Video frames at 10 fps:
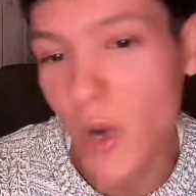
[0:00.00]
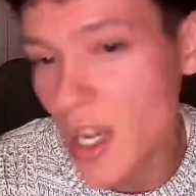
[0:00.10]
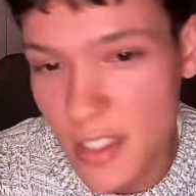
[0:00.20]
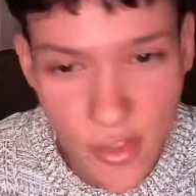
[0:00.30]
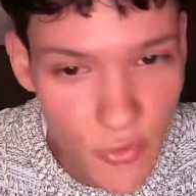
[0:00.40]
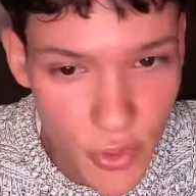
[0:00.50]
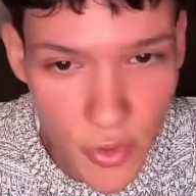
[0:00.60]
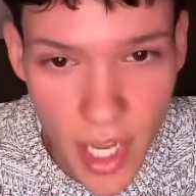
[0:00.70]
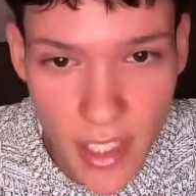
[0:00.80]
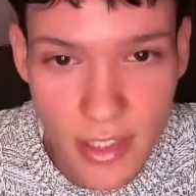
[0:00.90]
surprises
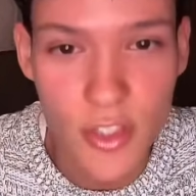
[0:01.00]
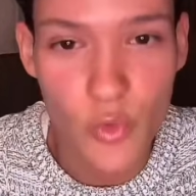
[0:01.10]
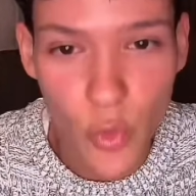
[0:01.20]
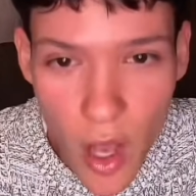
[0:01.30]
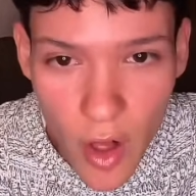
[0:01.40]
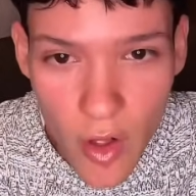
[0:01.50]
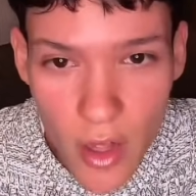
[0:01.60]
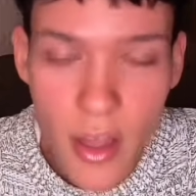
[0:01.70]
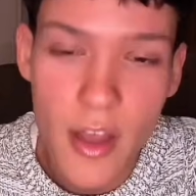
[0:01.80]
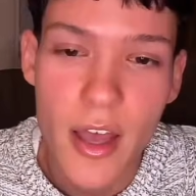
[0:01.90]
for you guys as
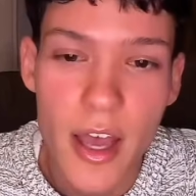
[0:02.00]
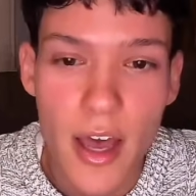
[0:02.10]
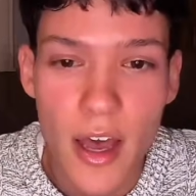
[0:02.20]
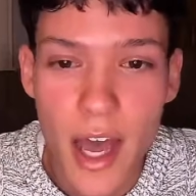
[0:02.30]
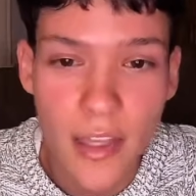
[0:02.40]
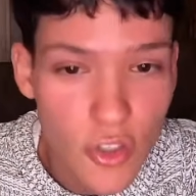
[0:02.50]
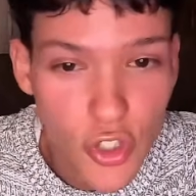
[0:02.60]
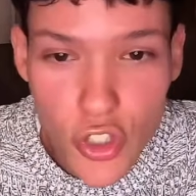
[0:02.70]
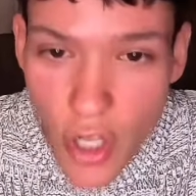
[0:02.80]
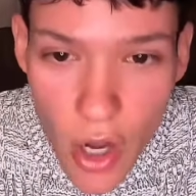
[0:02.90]
well
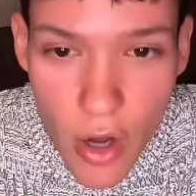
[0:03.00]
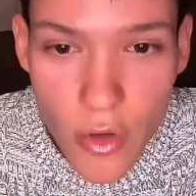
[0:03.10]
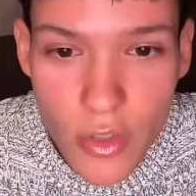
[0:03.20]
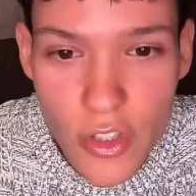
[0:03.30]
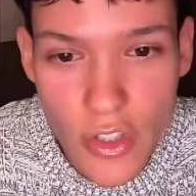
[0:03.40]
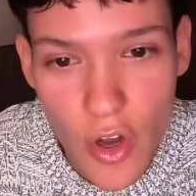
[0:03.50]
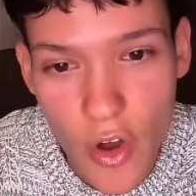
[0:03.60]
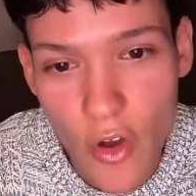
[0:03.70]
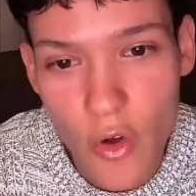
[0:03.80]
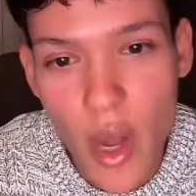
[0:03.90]
at the show.
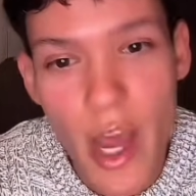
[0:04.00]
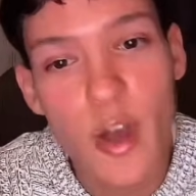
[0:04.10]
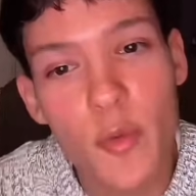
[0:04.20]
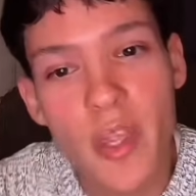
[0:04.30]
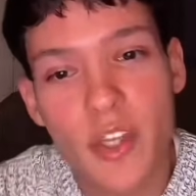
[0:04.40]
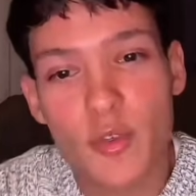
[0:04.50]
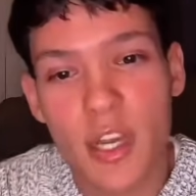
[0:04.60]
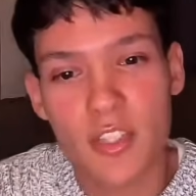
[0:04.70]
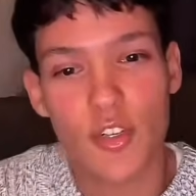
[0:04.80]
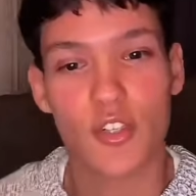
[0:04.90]
So I hope that
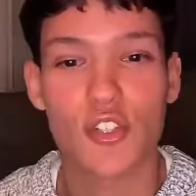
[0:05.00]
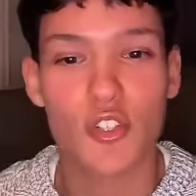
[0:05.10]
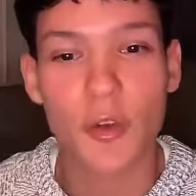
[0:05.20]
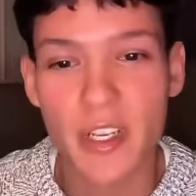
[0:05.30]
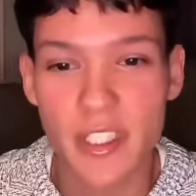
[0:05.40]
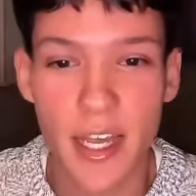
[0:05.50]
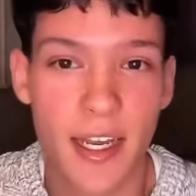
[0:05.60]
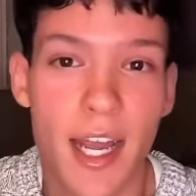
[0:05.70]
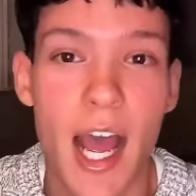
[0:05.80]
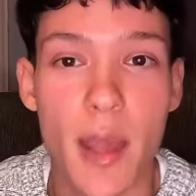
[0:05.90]
you guys are so
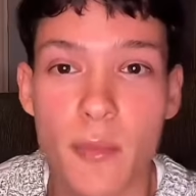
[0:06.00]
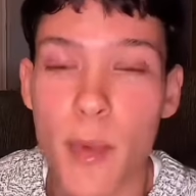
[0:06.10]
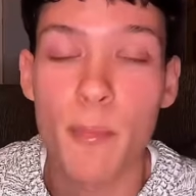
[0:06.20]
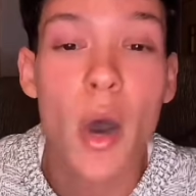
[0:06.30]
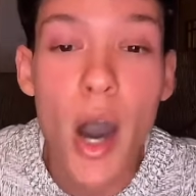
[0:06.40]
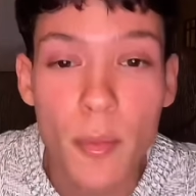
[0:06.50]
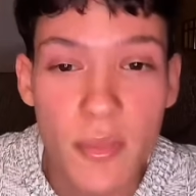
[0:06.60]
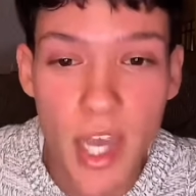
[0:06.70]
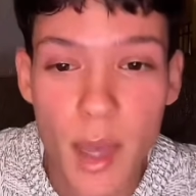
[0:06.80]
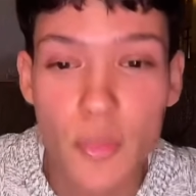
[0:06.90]
excited. I'm
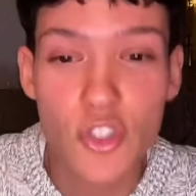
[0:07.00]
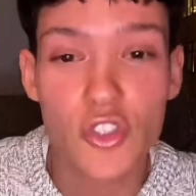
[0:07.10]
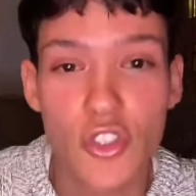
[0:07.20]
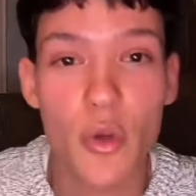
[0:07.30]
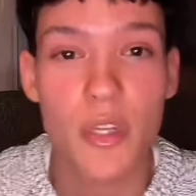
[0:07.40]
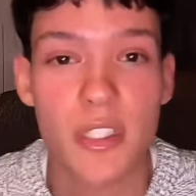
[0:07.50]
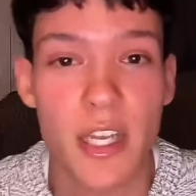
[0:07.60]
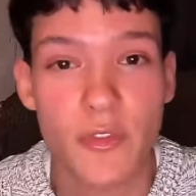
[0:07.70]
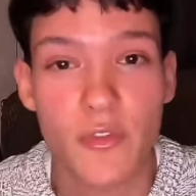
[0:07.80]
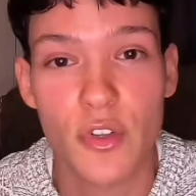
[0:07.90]
pumped. I'm so
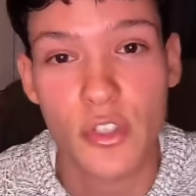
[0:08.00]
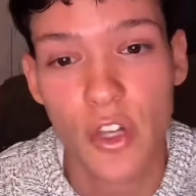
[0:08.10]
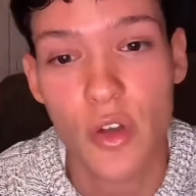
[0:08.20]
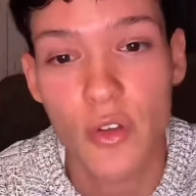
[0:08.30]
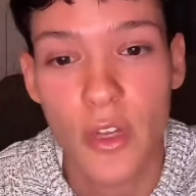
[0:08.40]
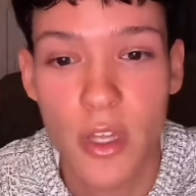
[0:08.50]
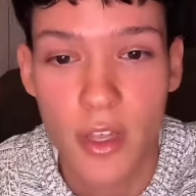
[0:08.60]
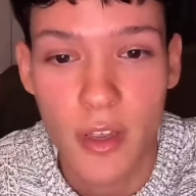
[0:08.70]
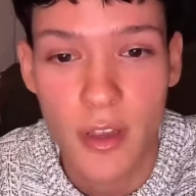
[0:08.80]
excited for the show.